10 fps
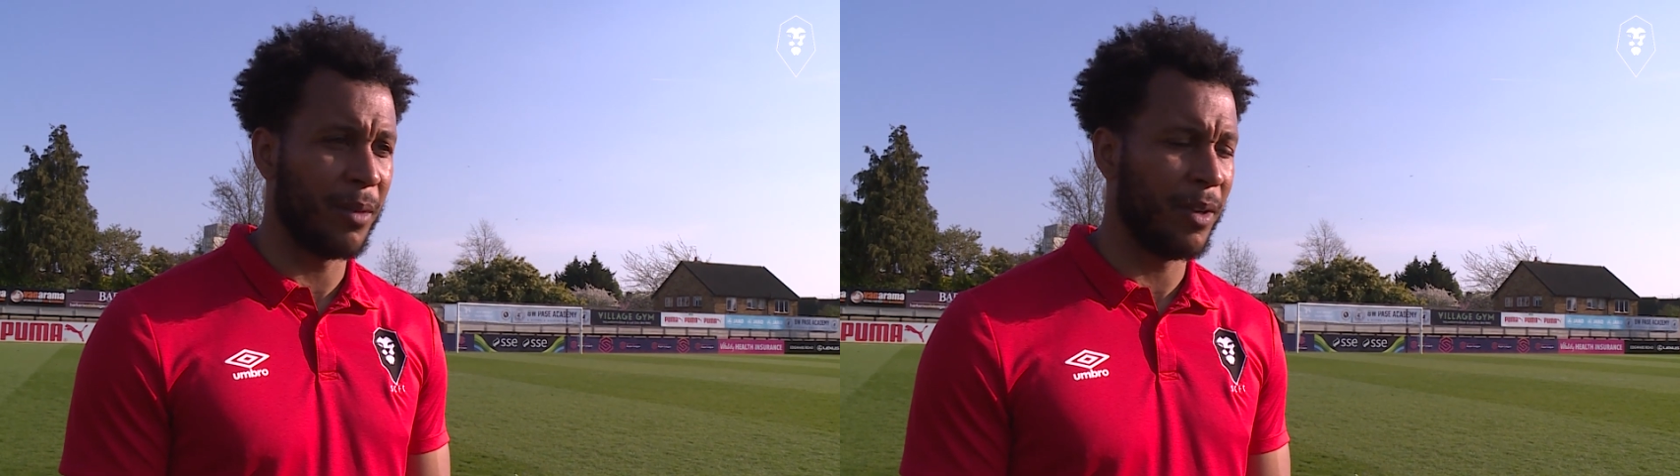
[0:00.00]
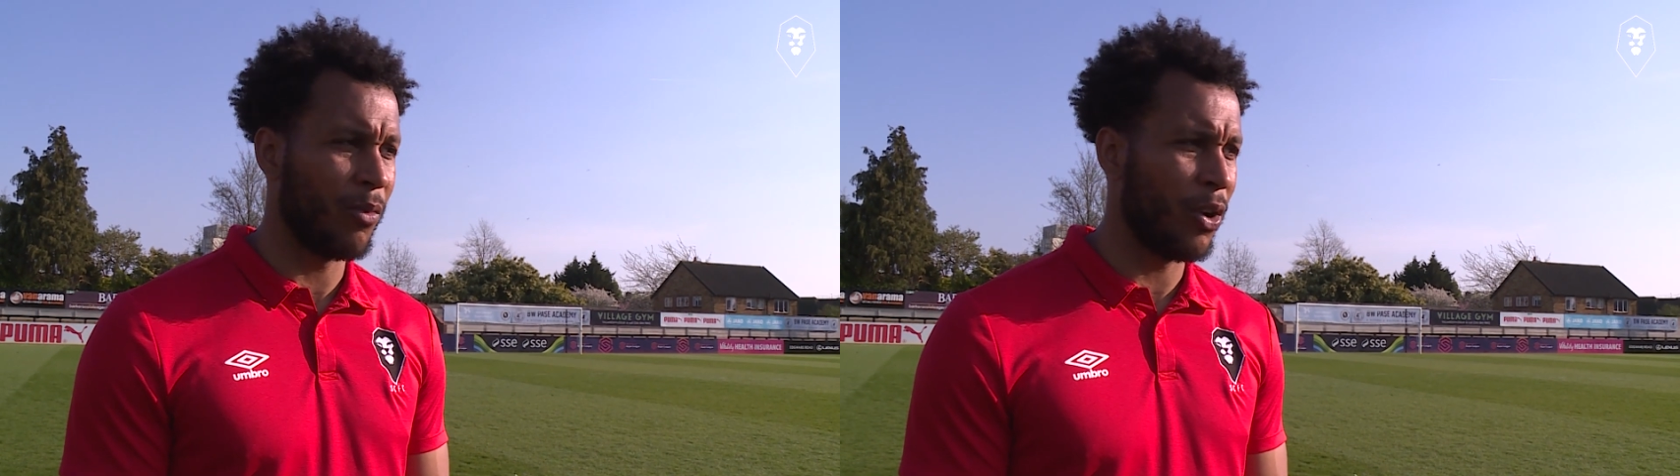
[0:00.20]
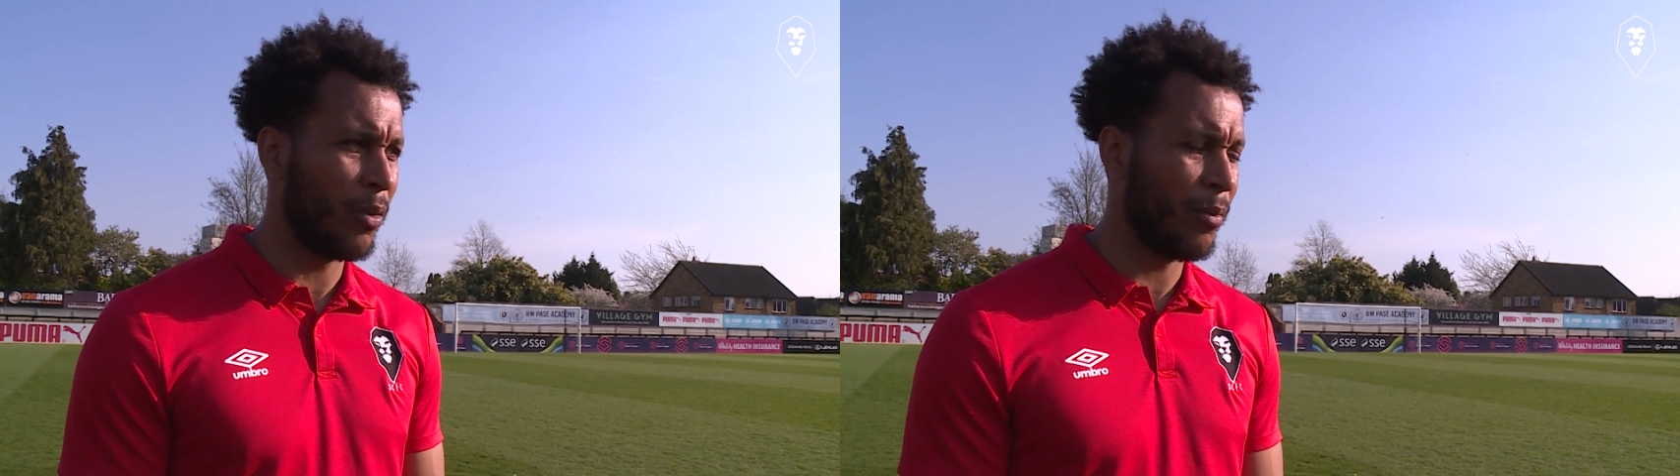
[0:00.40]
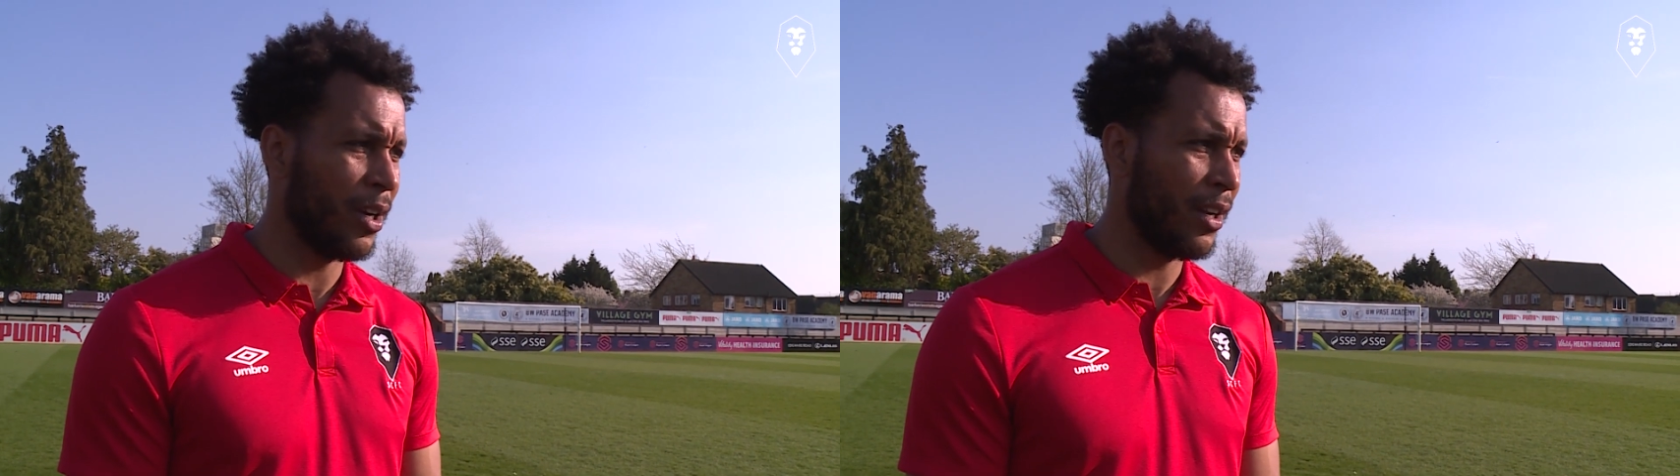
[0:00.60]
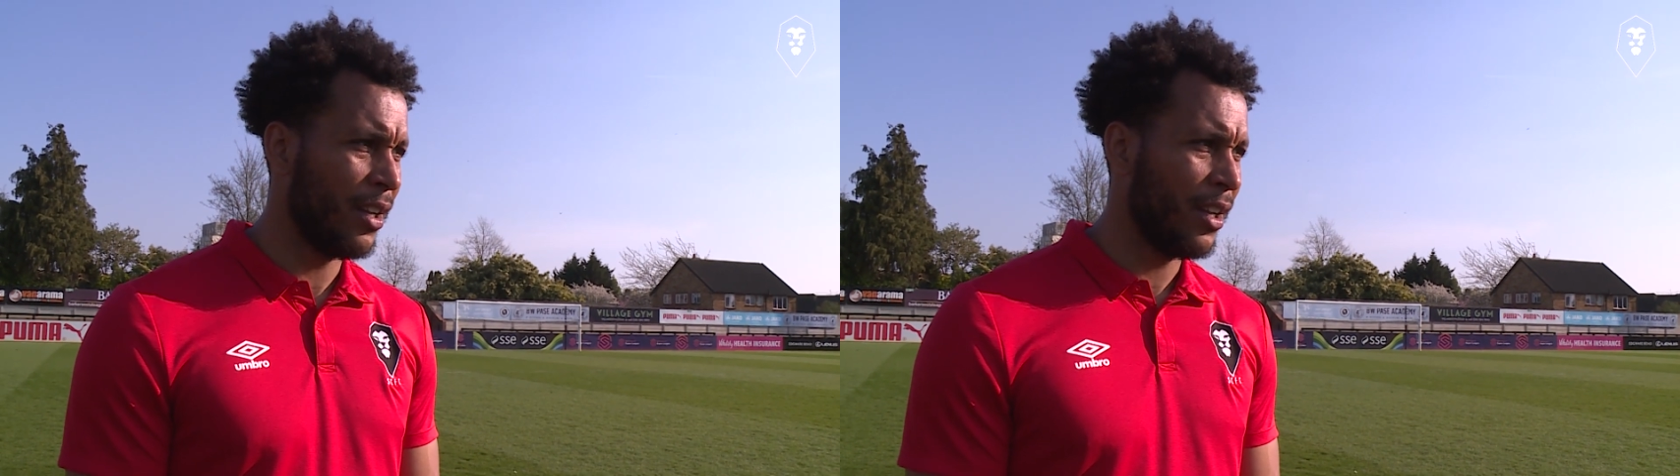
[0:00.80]
Don't get me wrong,
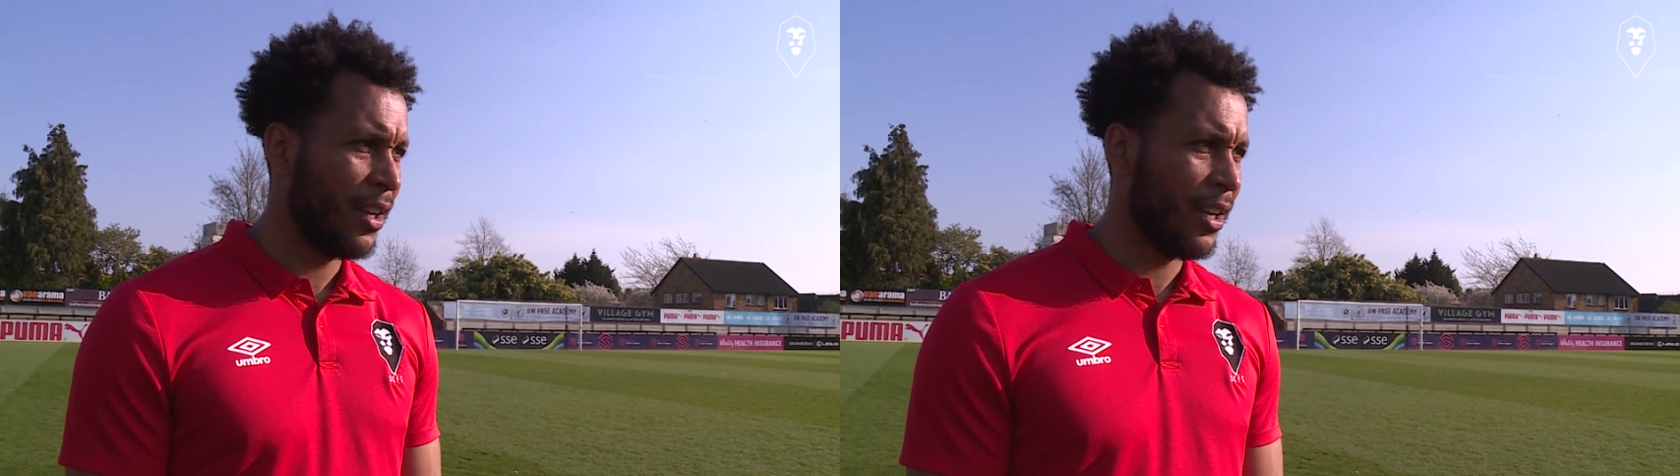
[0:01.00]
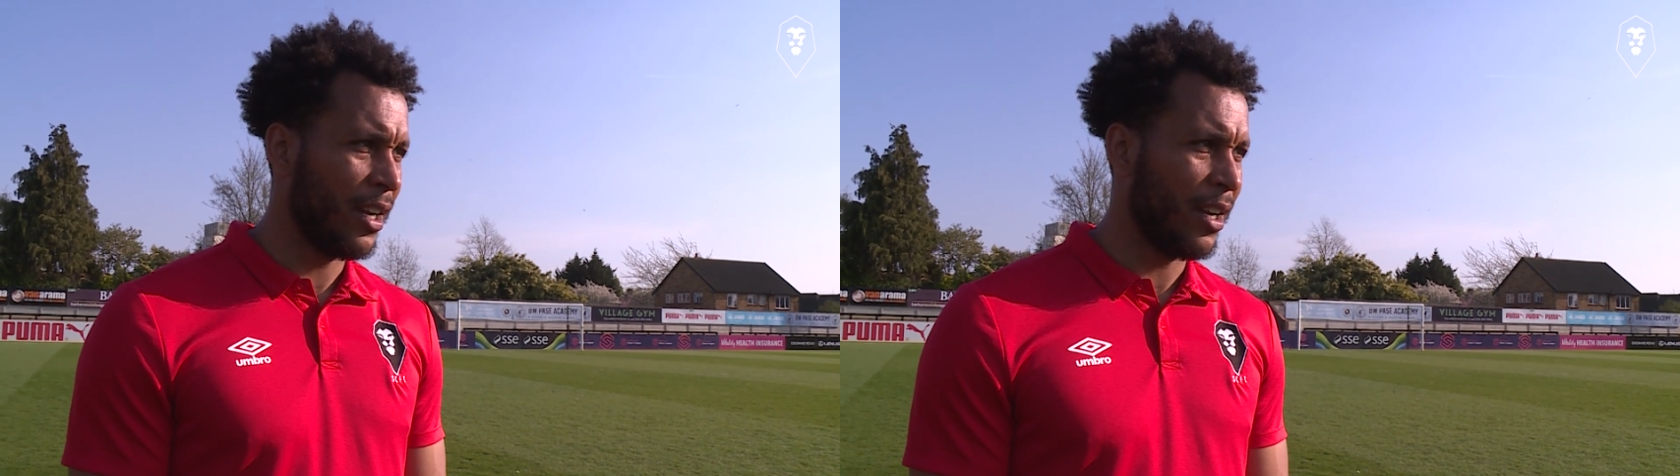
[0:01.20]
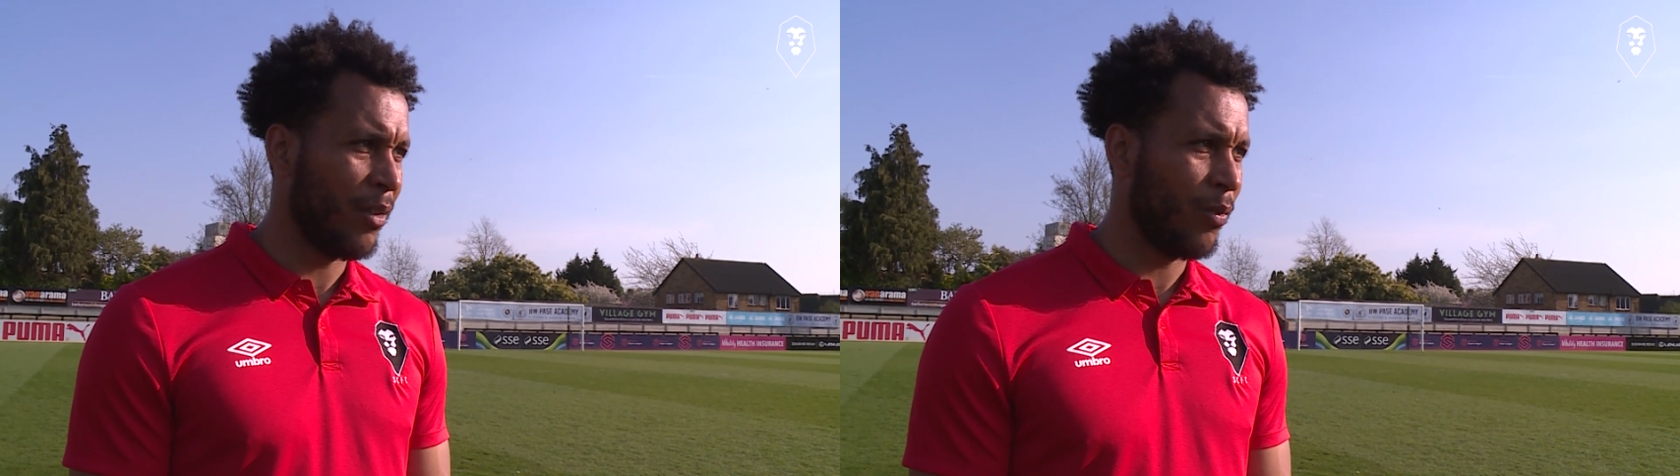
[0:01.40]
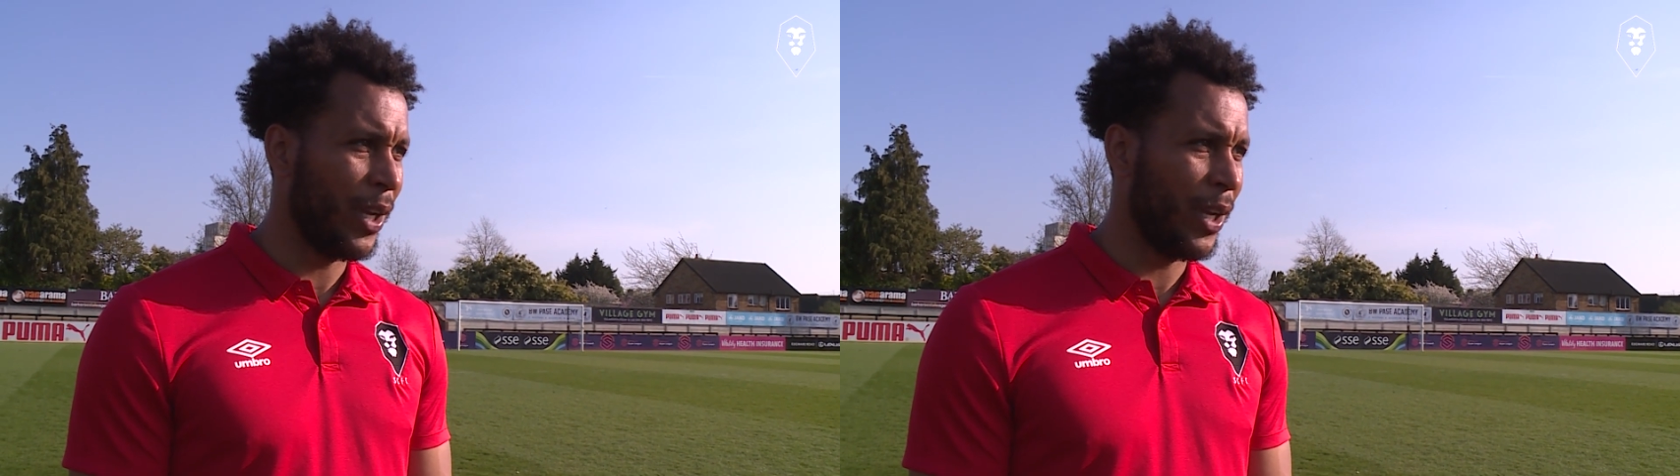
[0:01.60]
but uh,